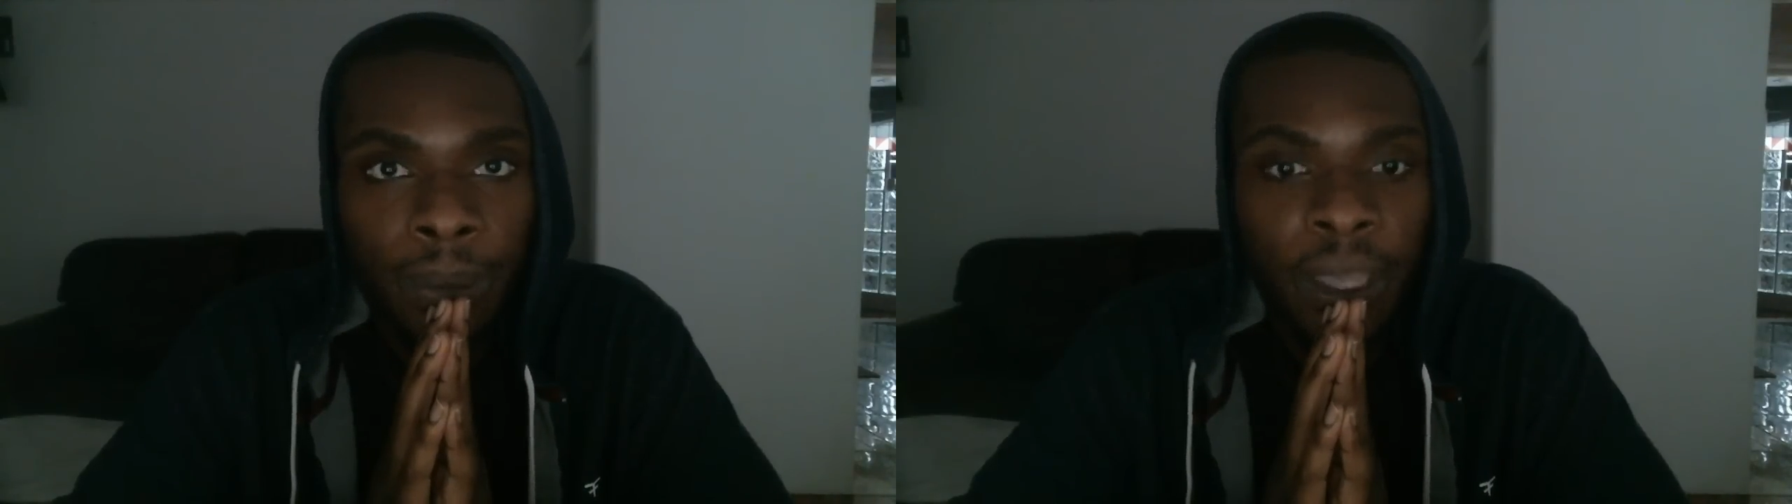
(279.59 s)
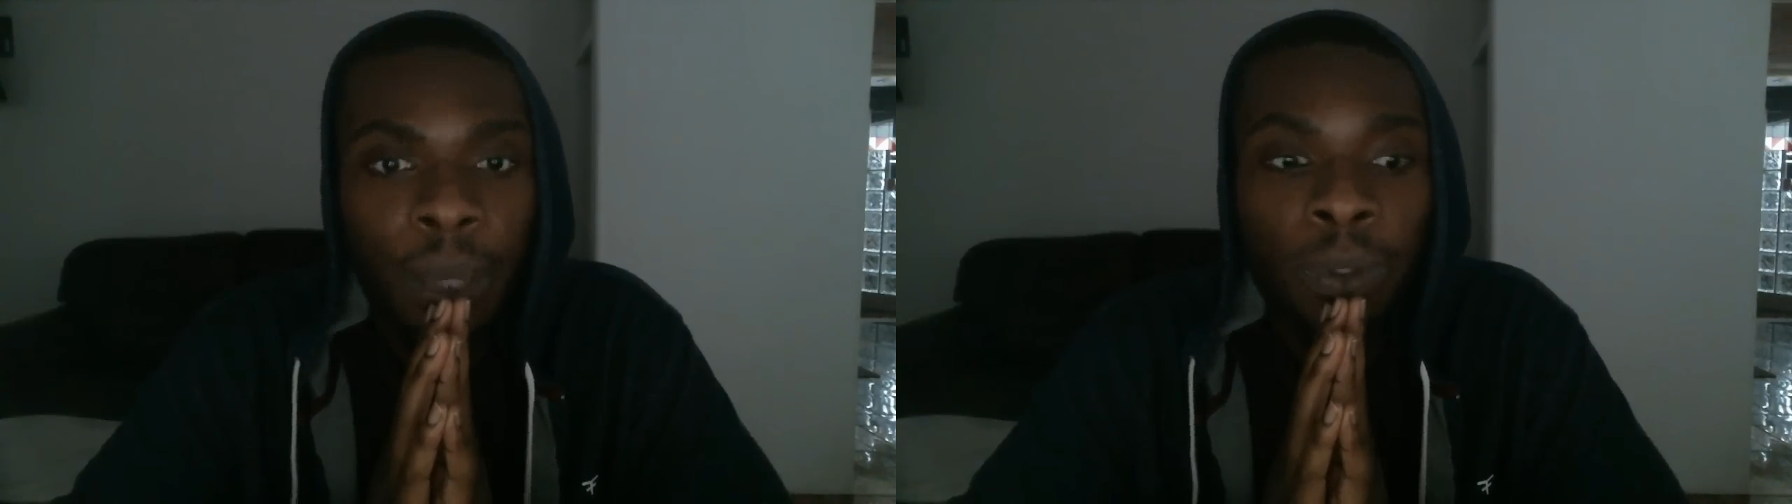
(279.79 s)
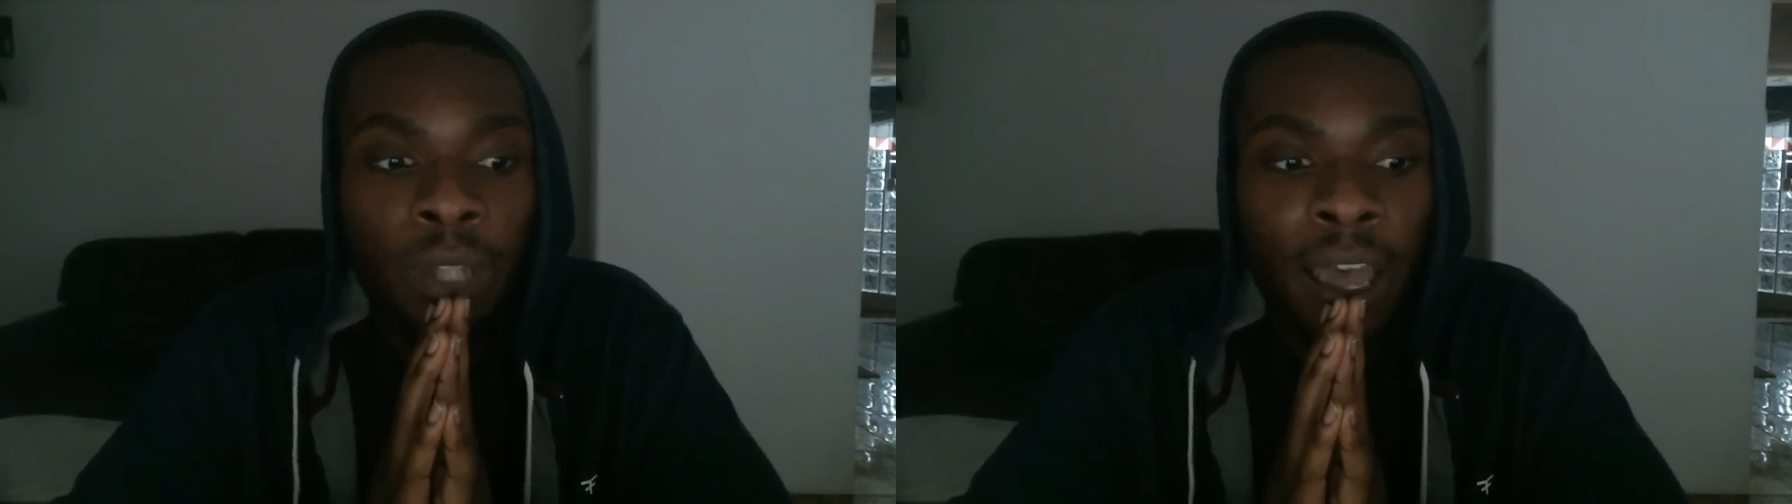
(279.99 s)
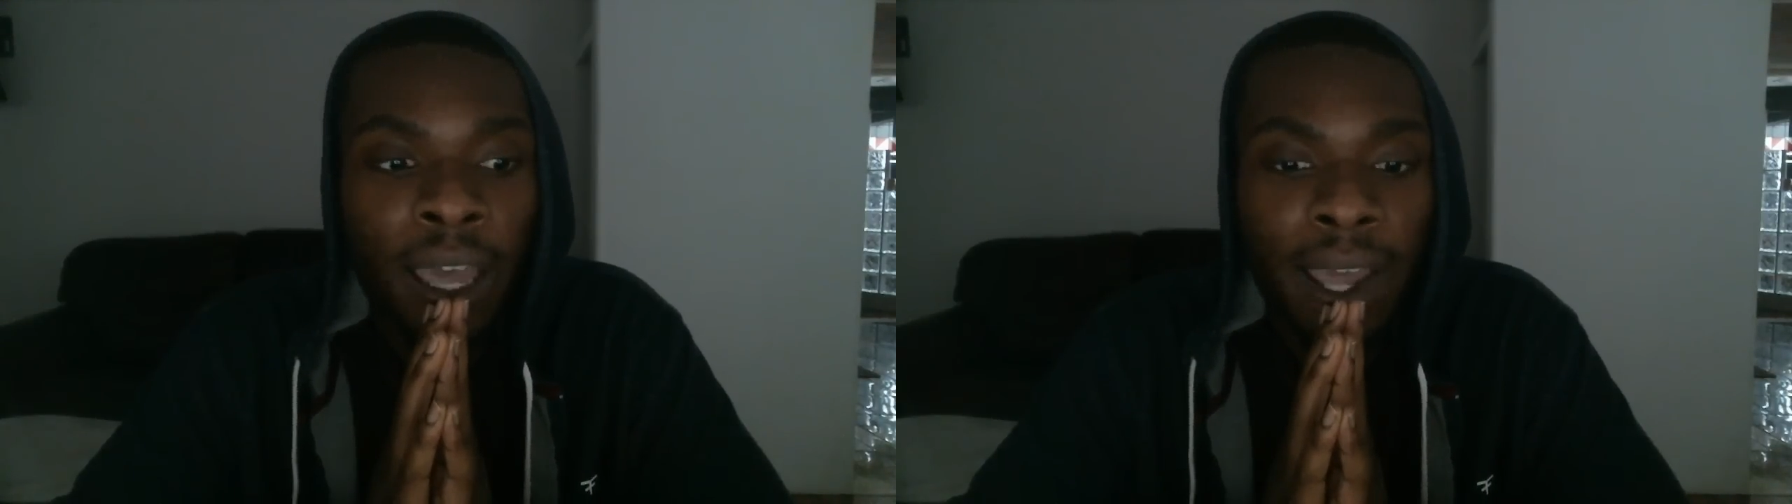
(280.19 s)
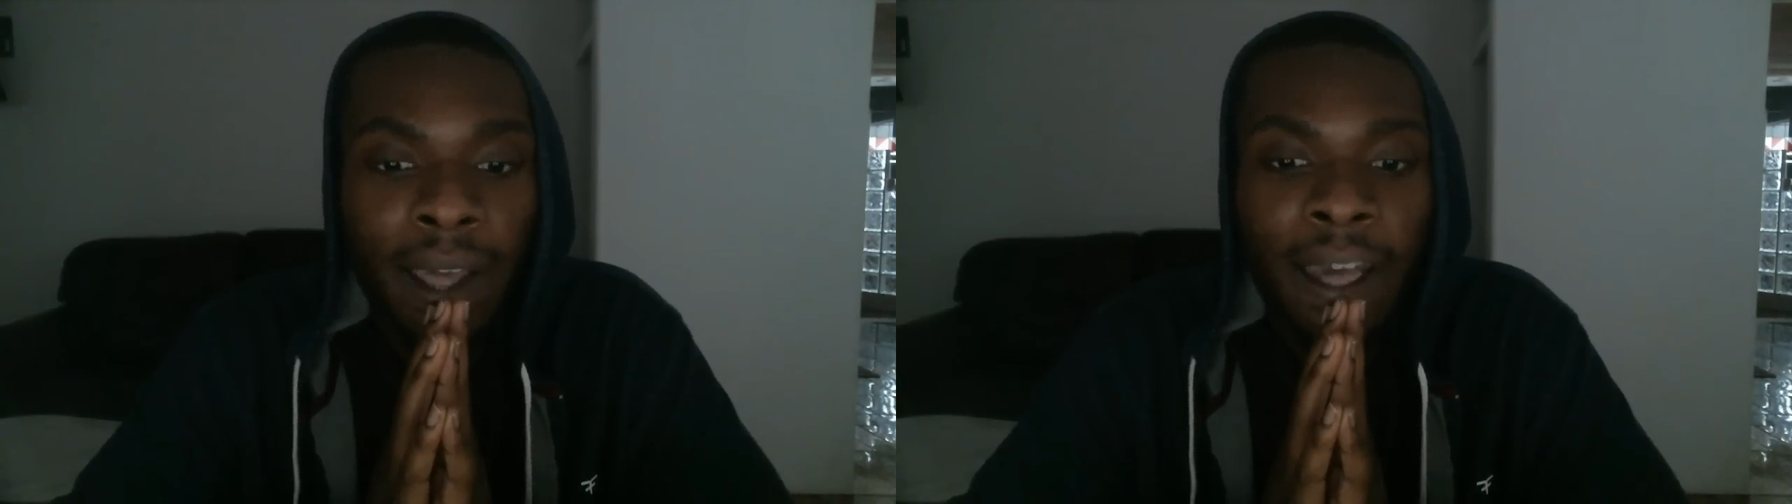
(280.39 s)
They will
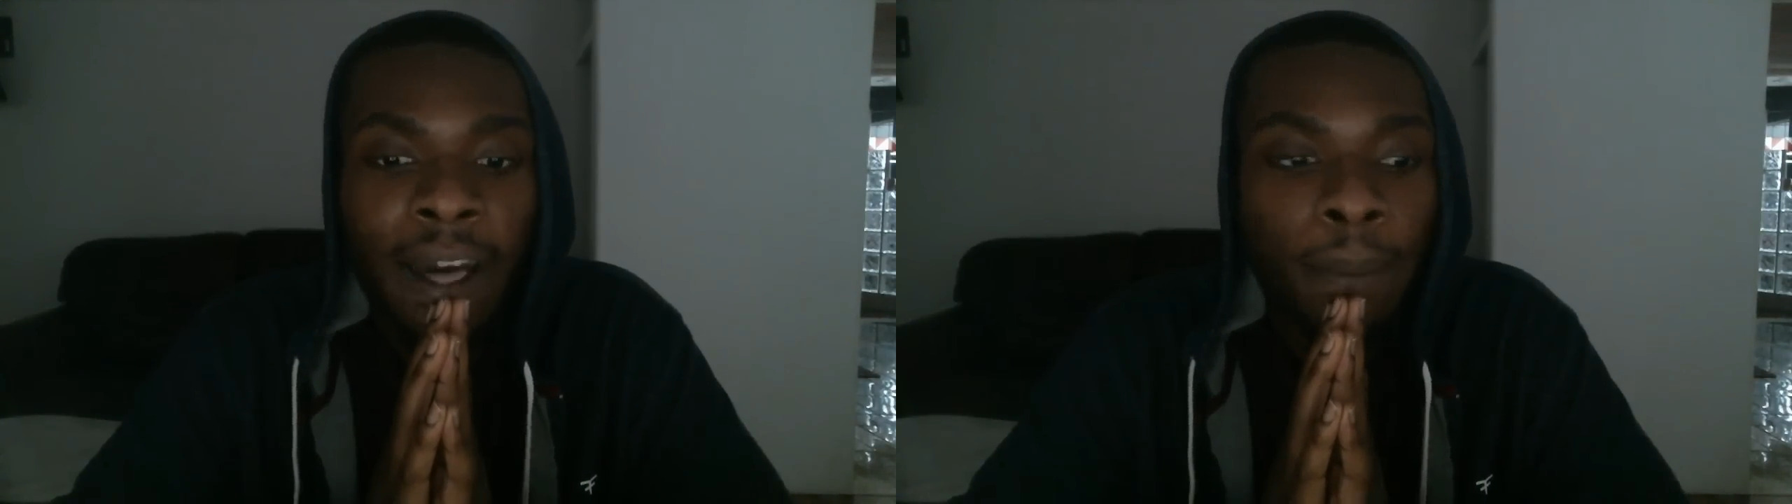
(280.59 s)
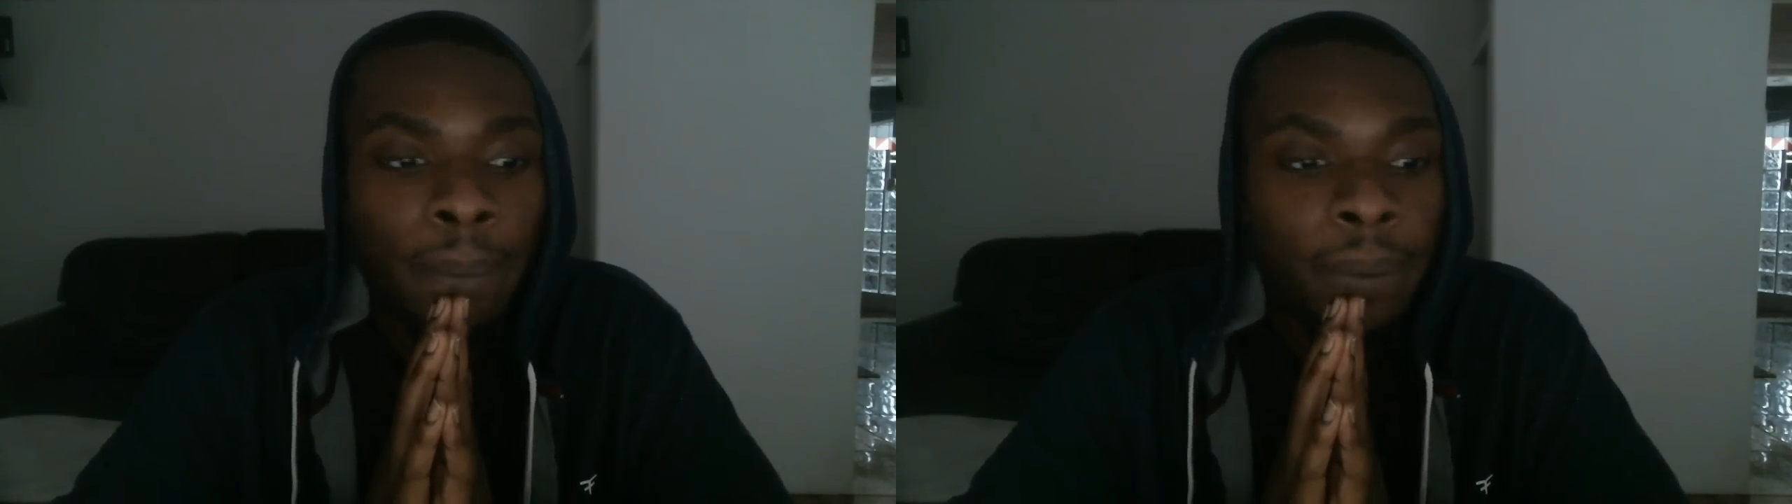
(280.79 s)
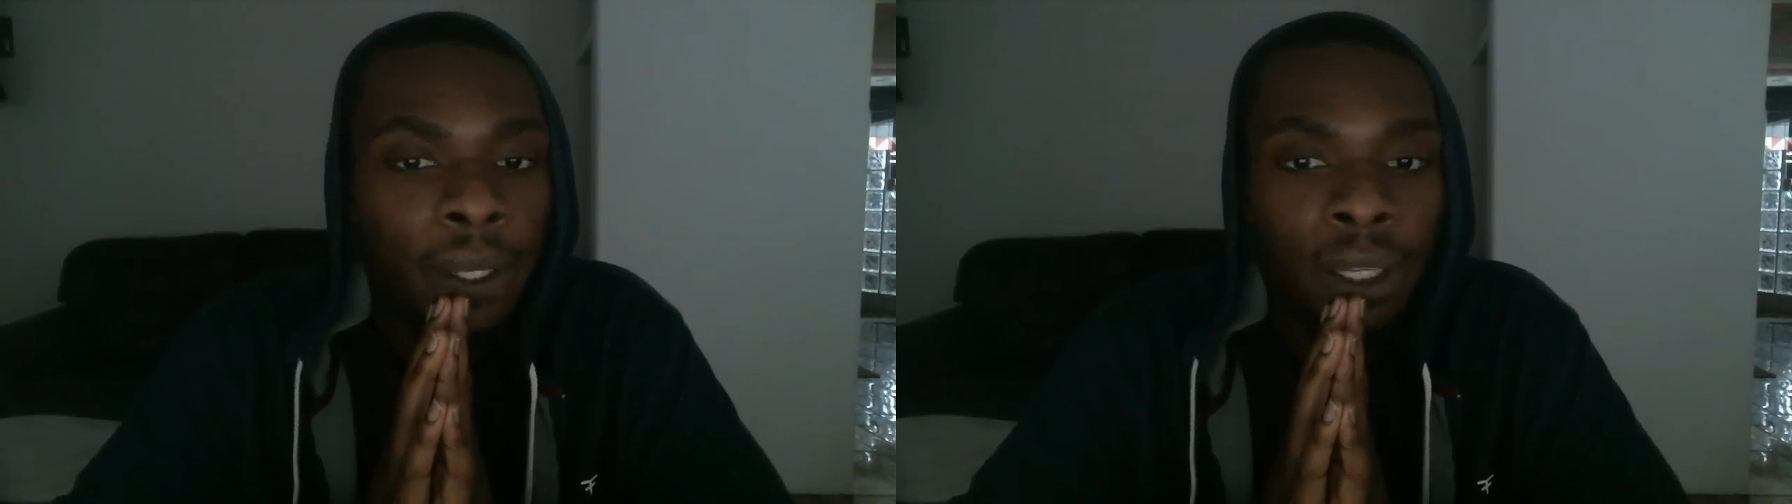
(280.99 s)
not help